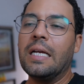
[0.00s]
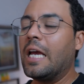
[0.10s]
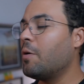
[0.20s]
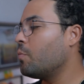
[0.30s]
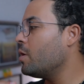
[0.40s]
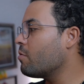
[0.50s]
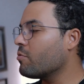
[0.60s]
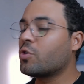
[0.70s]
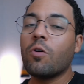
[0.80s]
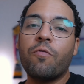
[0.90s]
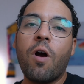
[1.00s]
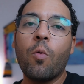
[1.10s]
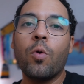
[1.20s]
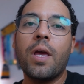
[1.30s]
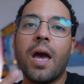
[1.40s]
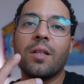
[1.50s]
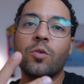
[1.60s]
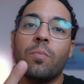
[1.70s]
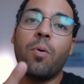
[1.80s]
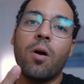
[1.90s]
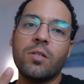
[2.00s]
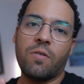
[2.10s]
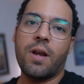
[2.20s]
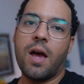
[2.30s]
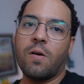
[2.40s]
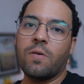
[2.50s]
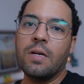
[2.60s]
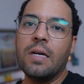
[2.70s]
And so far, we only had 2 parts right now.